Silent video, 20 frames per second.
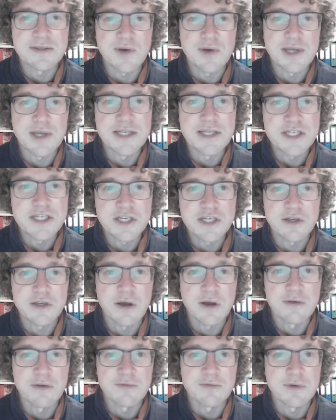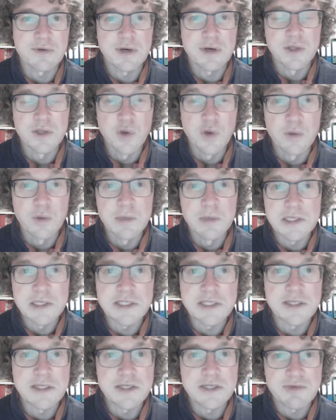addition of a normally
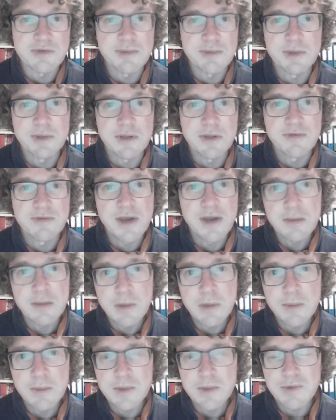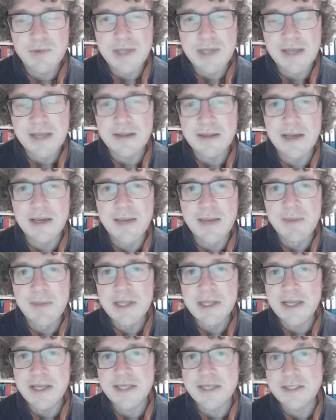distributed variable, but we take the
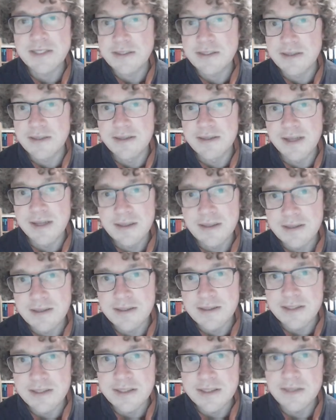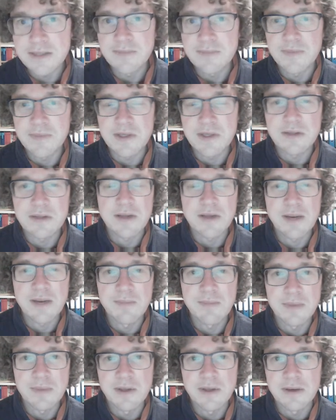limit as the delta t,
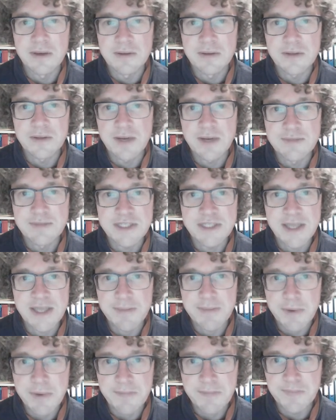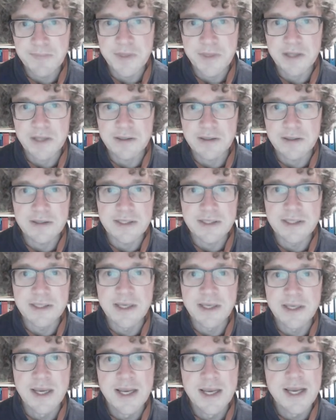the time step delta t,
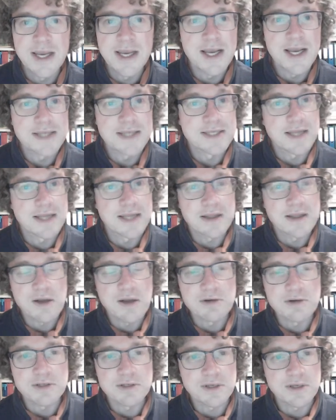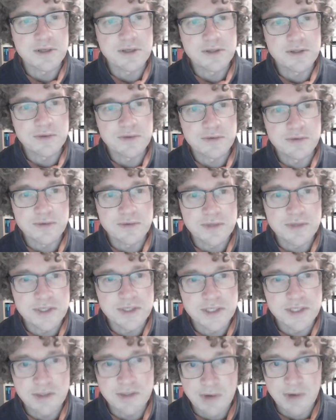as that goes to
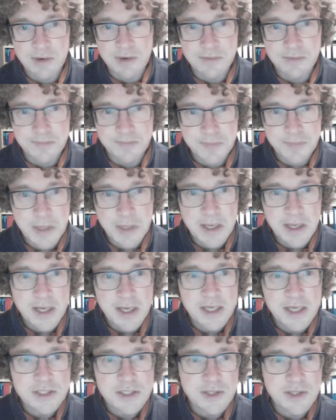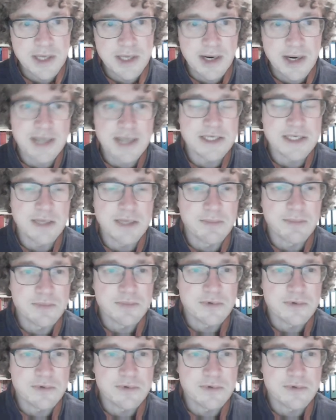0. So here actually I'm